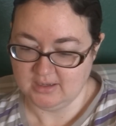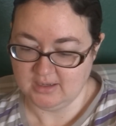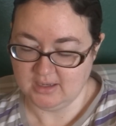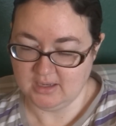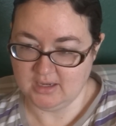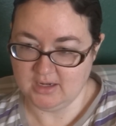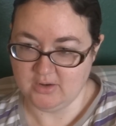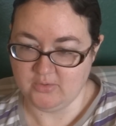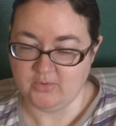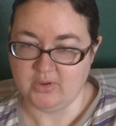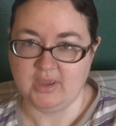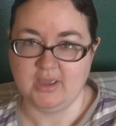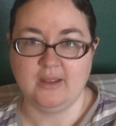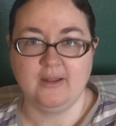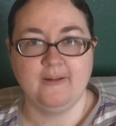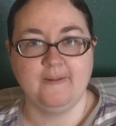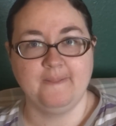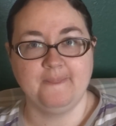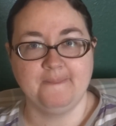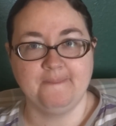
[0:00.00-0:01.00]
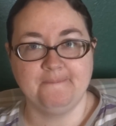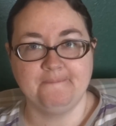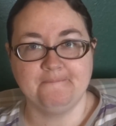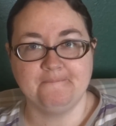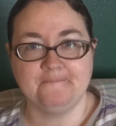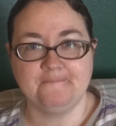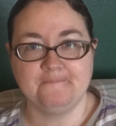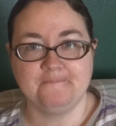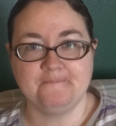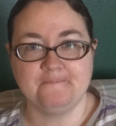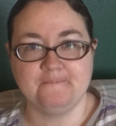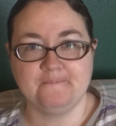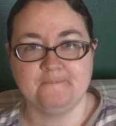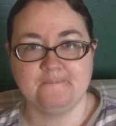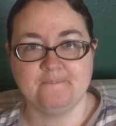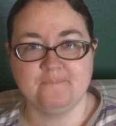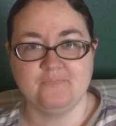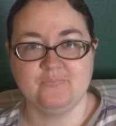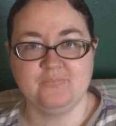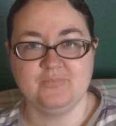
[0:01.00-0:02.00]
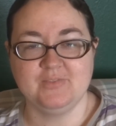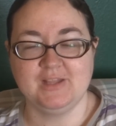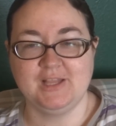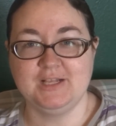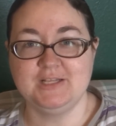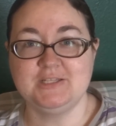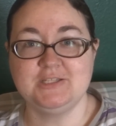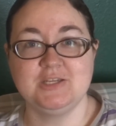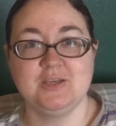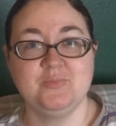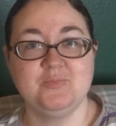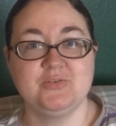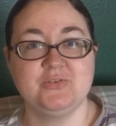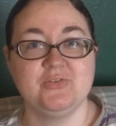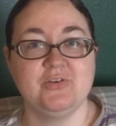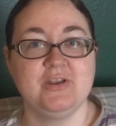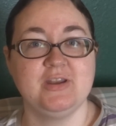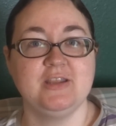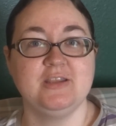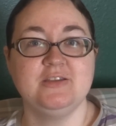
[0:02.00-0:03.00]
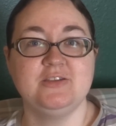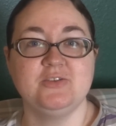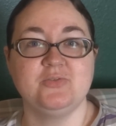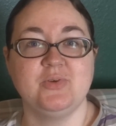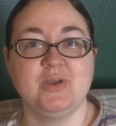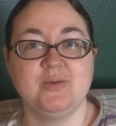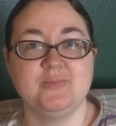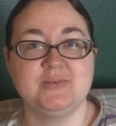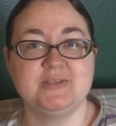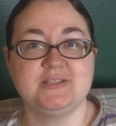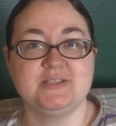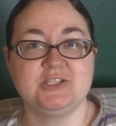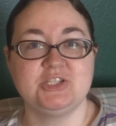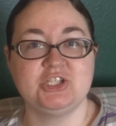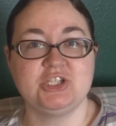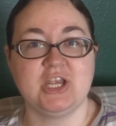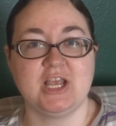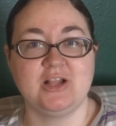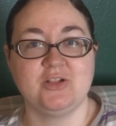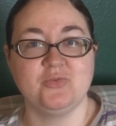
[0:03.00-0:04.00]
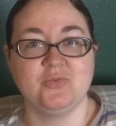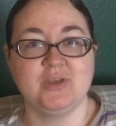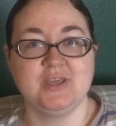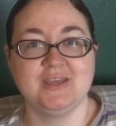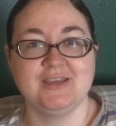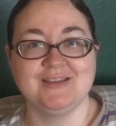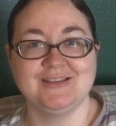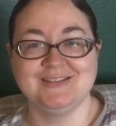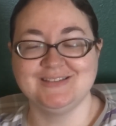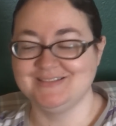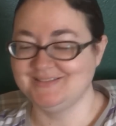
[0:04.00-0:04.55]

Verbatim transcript: Anyway, let's jump straight into whips, shall we?